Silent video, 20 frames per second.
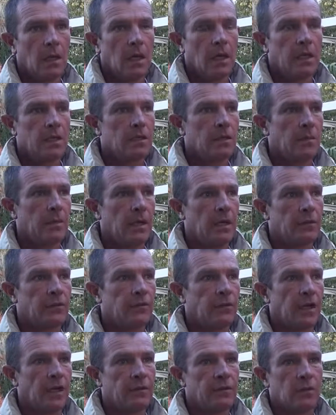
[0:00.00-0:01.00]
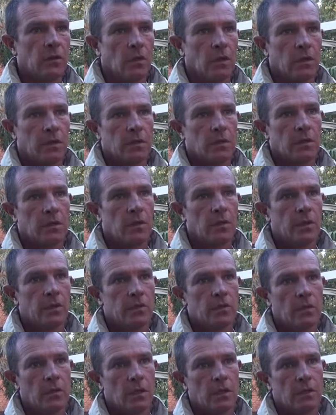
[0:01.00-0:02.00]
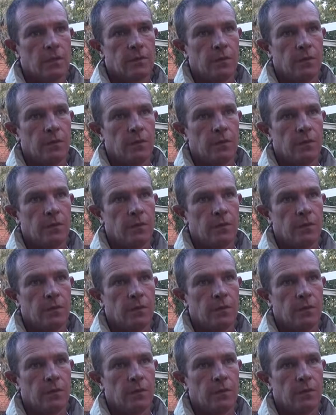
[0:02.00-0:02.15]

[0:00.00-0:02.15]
It's about $5 US dollars